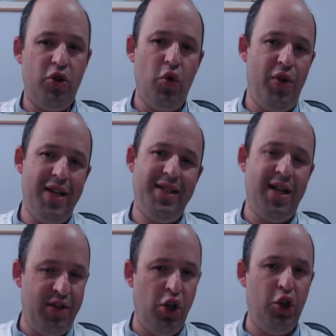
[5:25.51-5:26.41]
So that's
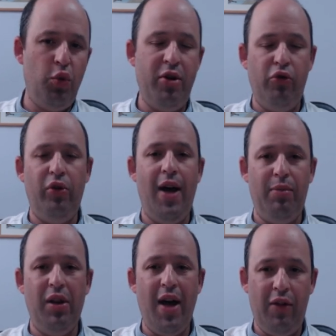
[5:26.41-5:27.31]
considered to be a
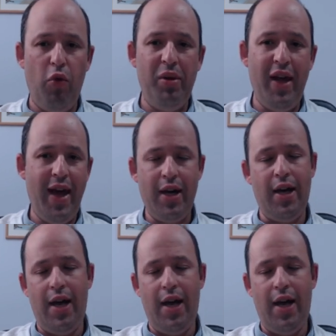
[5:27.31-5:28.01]
reliable line for black.